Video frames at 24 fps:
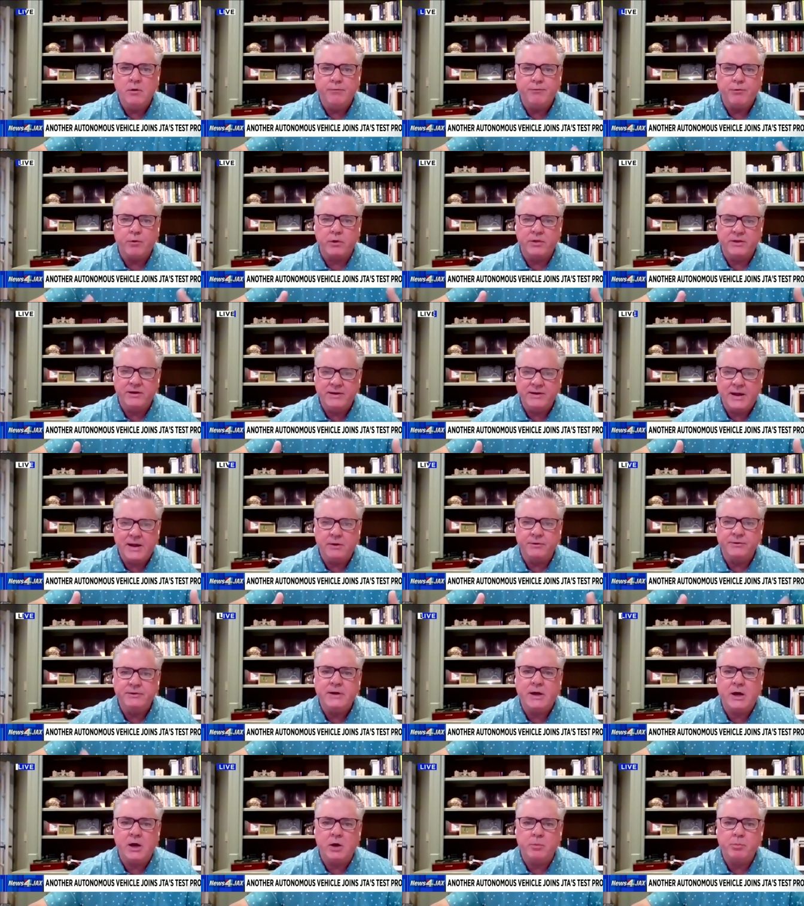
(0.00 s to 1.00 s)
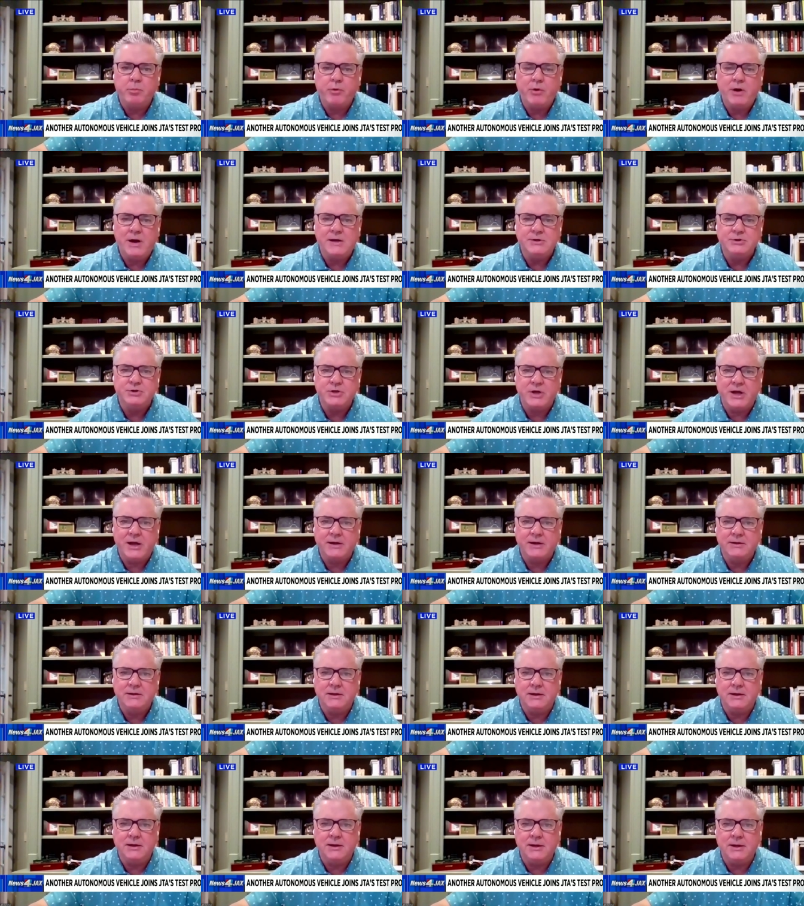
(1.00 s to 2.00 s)
for the downtown
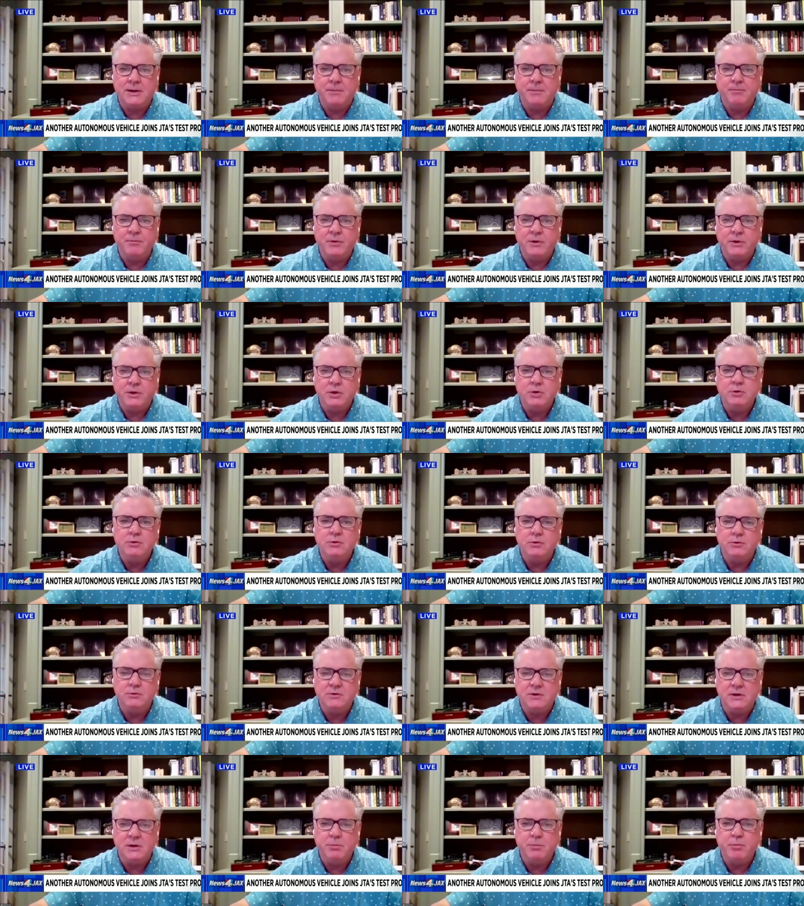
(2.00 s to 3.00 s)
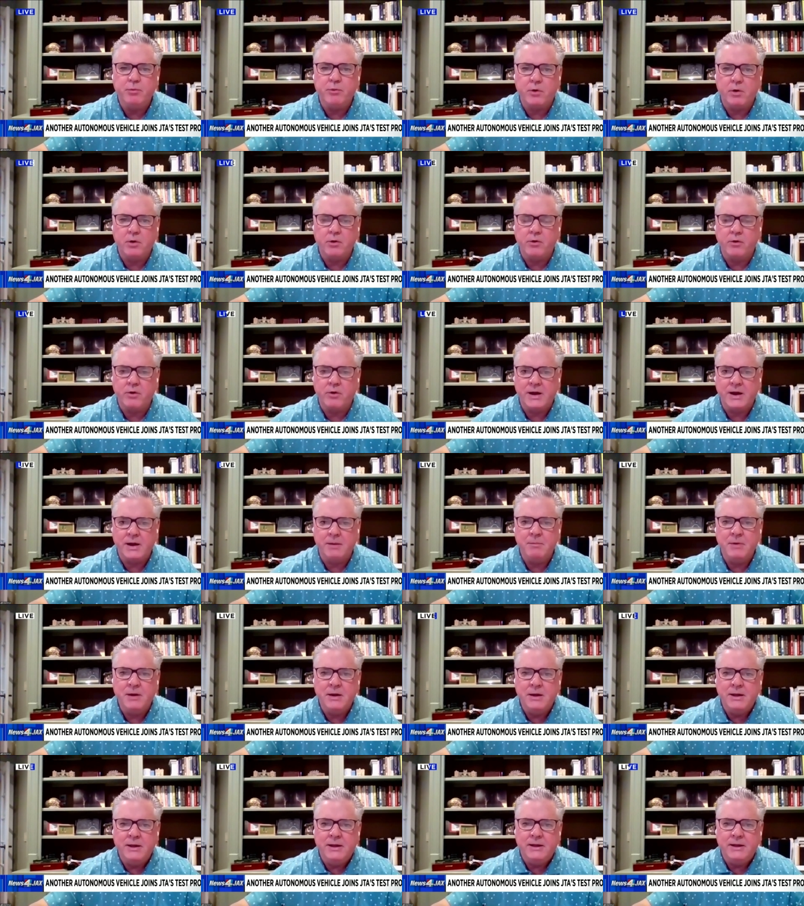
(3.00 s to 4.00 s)
project, um, the U2C program,
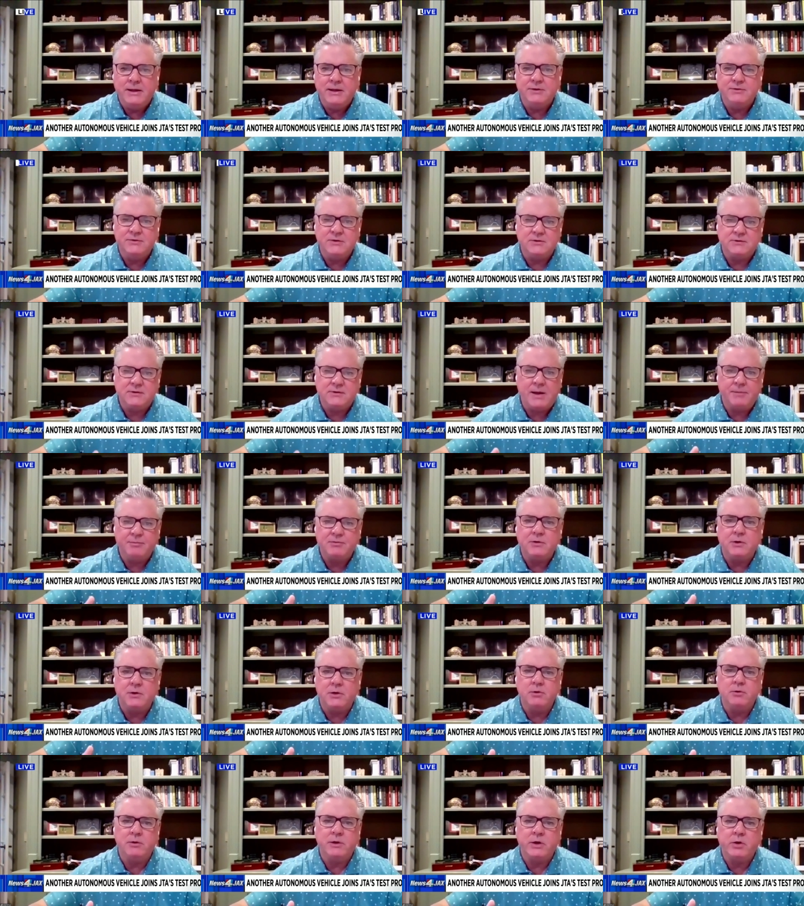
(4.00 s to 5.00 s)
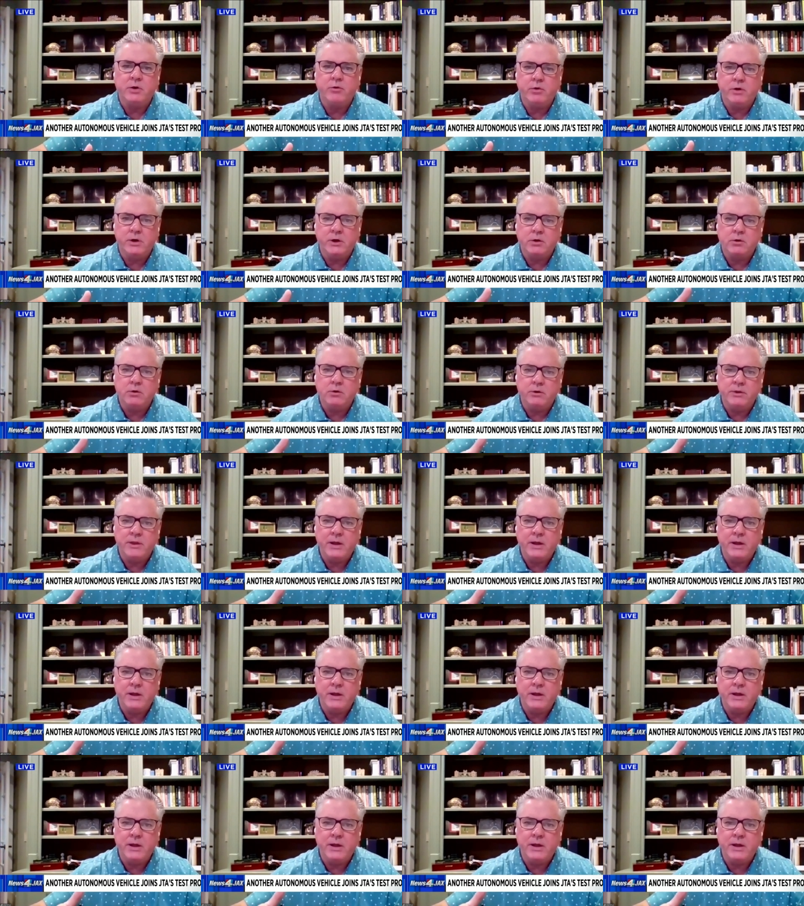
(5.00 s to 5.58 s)
is just absolutely critical.